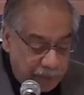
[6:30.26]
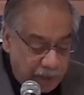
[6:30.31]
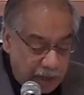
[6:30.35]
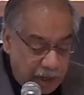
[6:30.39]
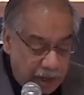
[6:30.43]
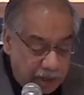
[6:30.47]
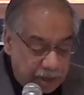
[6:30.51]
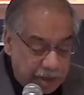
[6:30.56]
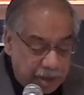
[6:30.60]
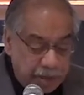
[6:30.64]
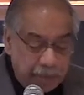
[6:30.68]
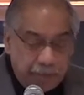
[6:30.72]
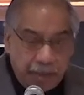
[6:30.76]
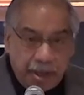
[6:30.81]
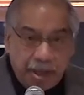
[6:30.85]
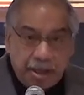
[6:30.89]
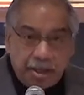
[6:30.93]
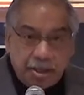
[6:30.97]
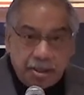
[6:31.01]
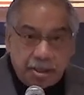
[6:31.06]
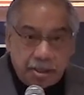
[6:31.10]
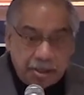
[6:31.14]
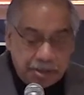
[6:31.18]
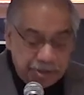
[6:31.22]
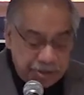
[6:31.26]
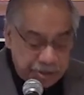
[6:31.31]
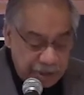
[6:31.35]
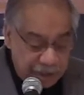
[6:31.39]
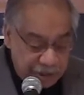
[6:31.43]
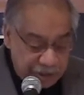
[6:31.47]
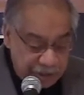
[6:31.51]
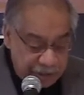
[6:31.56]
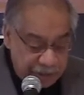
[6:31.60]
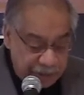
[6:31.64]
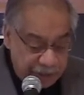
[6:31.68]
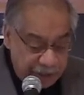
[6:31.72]
I commend
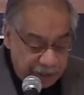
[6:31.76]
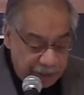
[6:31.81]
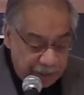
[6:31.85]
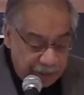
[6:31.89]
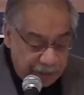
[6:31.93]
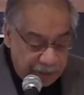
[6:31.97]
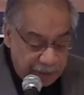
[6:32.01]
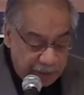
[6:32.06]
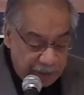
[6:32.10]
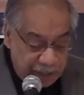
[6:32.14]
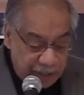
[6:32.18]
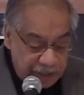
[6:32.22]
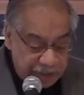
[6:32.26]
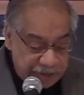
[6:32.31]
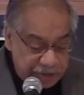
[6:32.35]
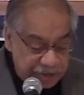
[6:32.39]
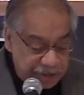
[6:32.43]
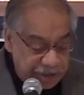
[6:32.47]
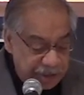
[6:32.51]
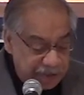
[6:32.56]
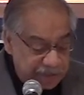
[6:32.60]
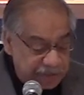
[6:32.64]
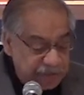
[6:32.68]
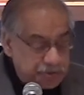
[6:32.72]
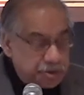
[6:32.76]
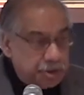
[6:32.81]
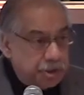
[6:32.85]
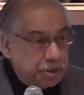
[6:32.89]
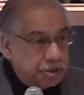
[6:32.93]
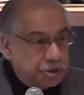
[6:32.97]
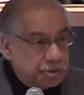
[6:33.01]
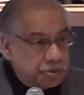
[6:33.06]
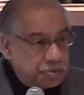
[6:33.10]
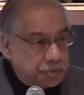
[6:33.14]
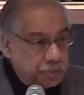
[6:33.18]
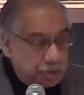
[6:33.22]
such people as Chief
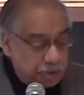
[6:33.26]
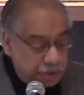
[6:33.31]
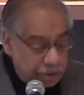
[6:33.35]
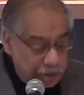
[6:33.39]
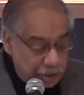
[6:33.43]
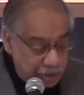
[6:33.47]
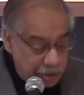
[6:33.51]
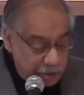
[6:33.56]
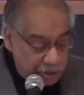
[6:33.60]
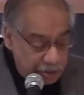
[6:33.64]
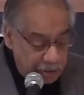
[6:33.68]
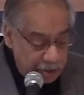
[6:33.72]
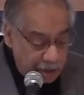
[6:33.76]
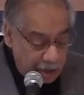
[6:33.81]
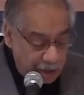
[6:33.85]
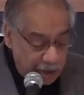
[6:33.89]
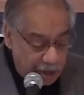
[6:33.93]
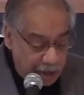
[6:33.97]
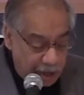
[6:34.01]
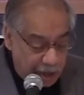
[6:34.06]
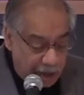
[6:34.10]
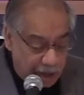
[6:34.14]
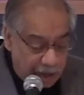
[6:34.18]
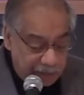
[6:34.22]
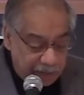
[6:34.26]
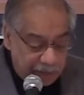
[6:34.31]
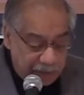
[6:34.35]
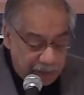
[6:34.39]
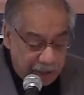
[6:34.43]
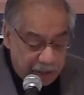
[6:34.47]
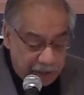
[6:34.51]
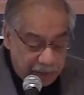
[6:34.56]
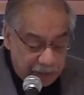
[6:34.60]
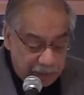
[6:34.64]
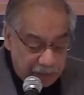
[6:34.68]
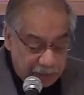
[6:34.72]
Charles Boardlaw of the
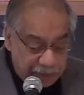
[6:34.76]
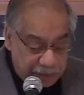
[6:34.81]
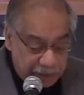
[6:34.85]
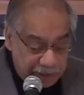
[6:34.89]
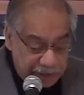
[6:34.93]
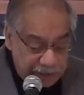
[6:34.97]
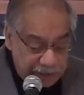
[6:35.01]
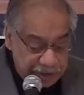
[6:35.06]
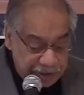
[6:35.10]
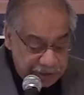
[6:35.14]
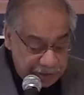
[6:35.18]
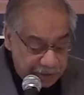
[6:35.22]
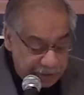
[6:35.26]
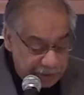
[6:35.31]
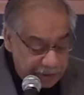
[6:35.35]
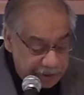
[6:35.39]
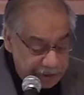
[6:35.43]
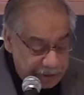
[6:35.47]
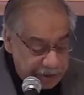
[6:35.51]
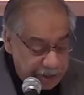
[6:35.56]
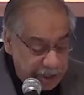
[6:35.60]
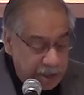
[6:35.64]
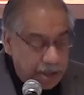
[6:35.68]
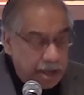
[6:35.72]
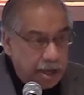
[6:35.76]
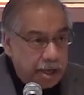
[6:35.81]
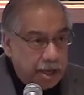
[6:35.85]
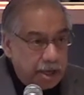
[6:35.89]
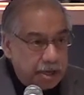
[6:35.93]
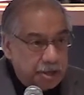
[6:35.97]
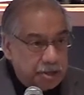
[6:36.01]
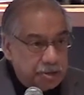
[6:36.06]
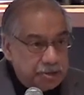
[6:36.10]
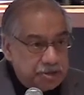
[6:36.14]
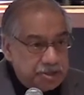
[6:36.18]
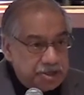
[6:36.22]
Ottawa Police Service
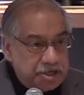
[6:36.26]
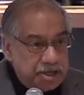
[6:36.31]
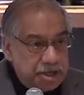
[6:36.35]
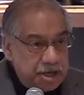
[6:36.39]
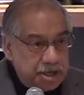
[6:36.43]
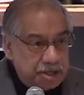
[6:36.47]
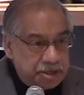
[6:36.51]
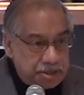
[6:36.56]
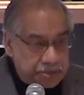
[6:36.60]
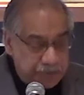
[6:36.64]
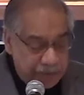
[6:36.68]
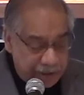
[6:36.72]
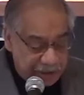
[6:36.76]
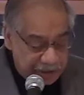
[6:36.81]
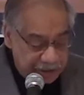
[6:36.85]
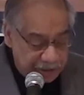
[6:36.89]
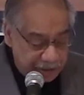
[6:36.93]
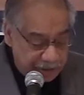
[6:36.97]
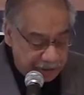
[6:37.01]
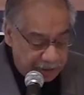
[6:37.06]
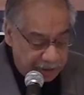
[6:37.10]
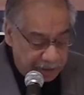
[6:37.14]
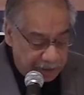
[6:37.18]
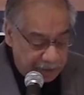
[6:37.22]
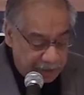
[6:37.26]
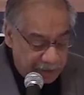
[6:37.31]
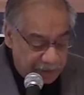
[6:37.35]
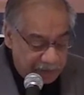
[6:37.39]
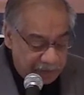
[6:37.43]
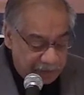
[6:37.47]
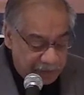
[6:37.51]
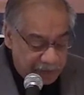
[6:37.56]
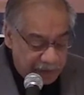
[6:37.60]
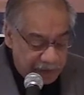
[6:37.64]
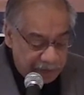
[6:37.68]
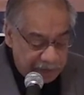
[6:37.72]
and Lucia Spencer of
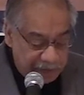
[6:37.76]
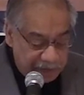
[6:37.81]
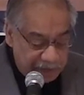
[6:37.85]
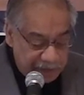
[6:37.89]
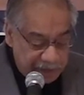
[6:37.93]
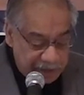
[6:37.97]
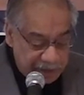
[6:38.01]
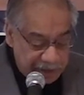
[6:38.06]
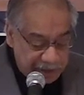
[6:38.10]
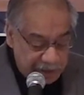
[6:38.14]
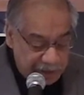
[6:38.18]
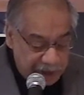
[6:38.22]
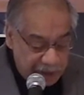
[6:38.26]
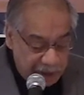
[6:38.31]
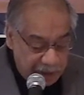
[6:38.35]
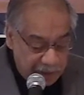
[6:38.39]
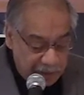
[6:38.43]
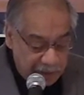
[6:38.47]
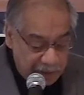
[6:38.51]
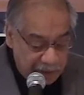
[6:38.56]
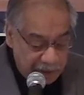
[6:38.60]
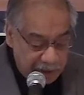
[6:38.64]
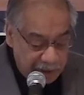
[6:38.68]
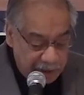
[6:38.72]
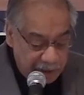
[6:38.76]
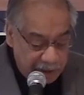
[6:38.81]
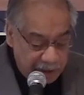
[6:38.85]
Crime Prevention Ottawa.